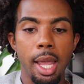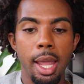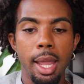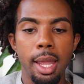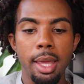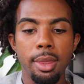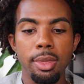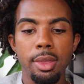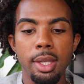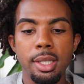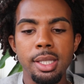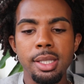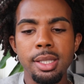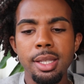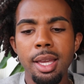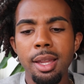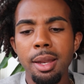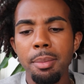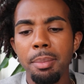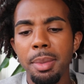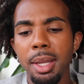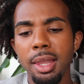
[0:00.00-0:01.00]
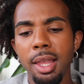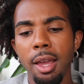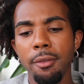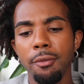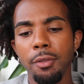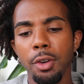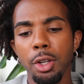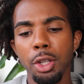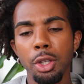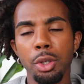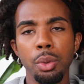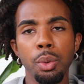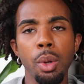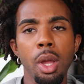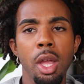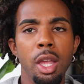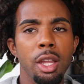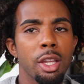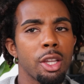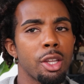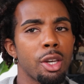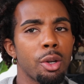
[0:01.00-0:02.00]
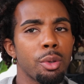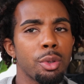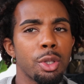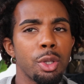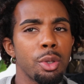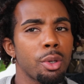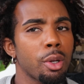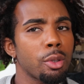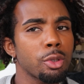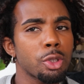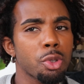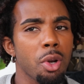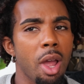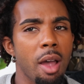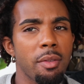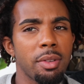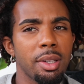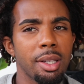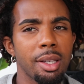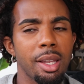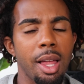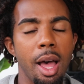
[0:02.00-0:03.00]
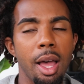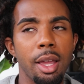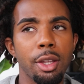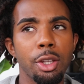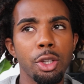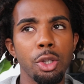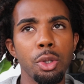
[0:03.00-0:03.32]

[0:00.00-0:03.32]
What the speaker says: and this is going to mean that for you, you don't travel a lot.